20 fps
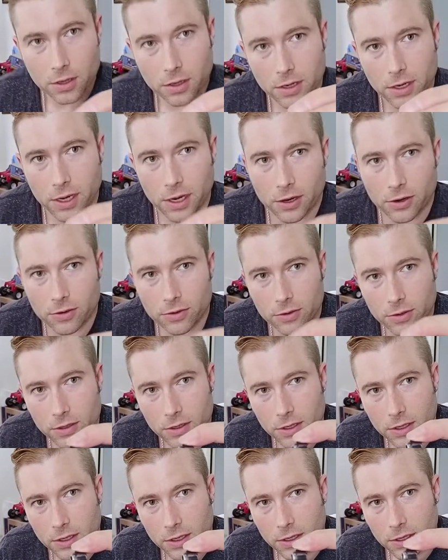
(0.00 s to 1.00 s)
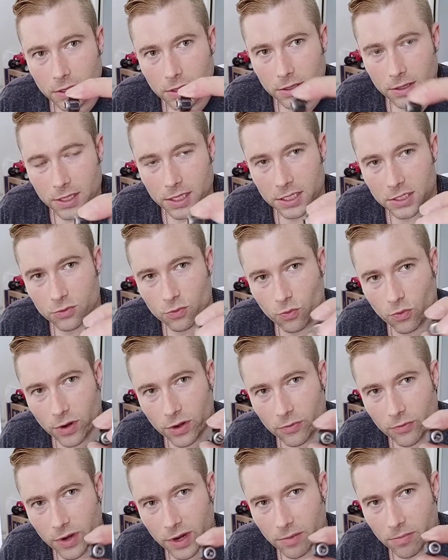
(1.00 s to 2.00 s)
Now, this
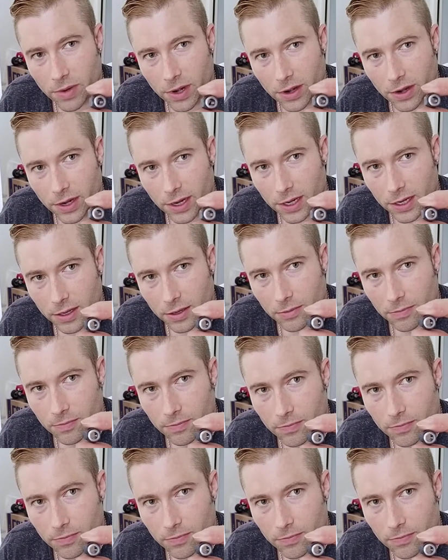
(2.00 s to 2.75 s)
one-way bearing